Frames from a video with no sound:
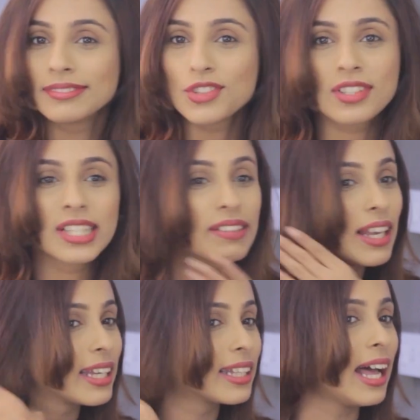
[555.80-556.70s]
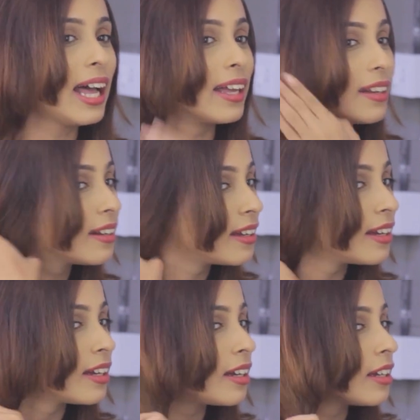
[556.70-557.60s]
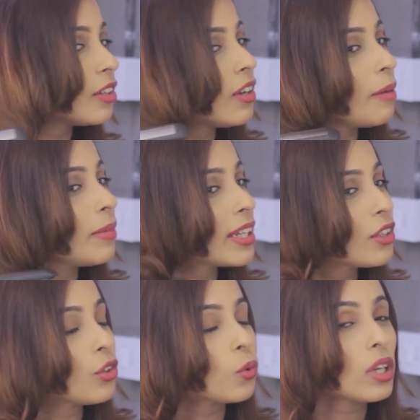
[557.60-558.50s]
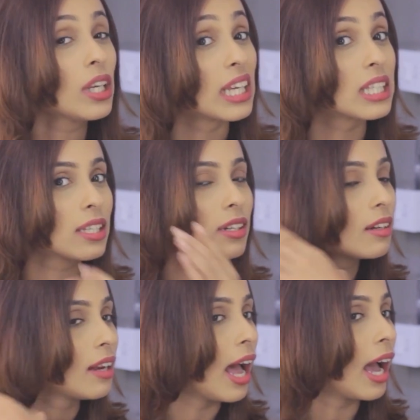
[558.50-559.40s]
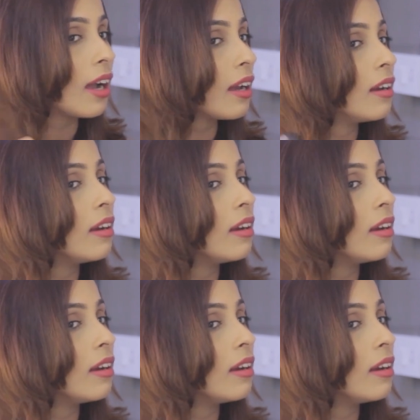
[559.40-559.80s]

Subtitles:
just leave it like that. You know, I'm like your total lazy girl hack.